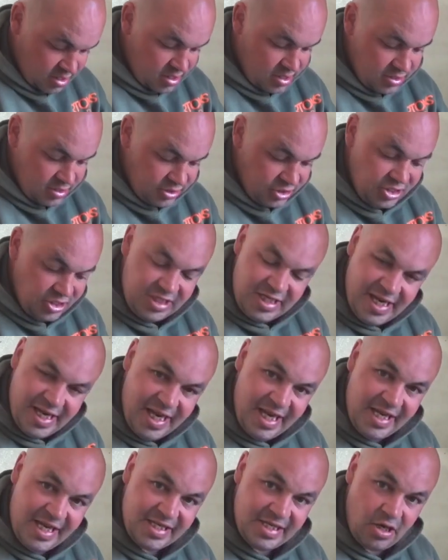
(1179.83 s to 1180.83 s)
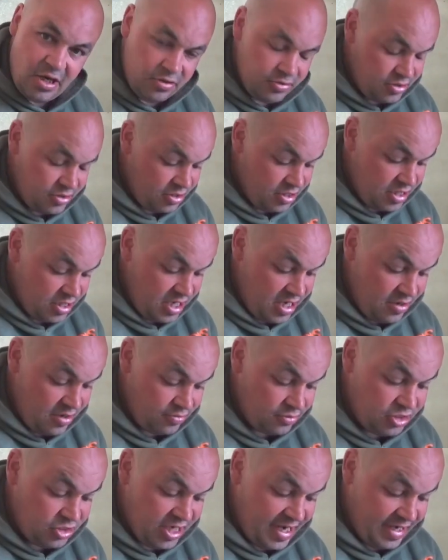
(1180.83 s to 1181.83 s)
Just tease it onto the needle
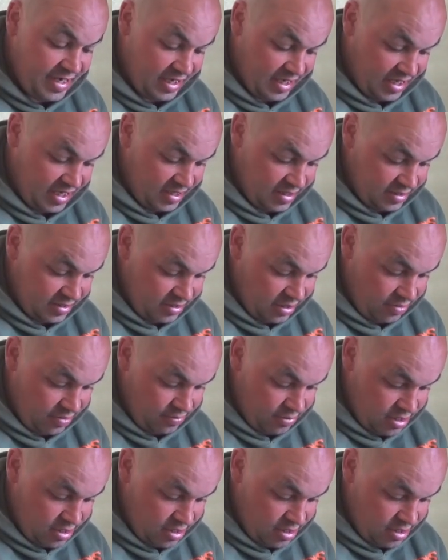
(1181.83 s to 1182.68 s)
gently. Don't